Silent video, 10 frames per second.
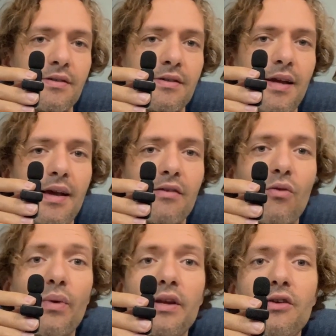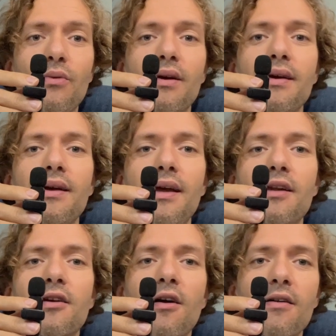And when you
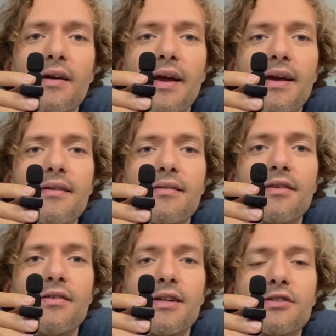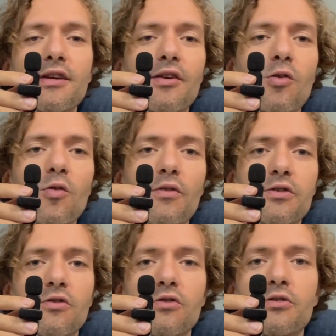incarnate, let's say your
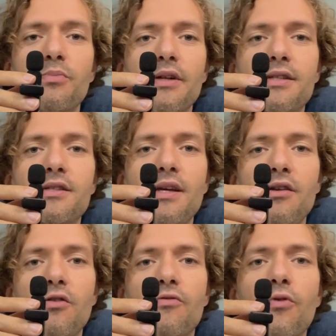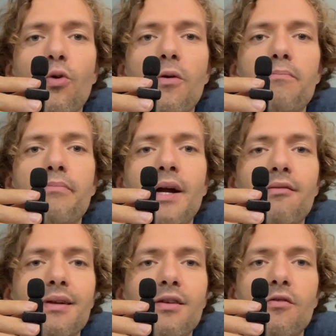oversoul splits into 4
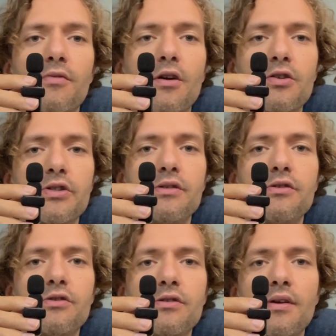parallel versions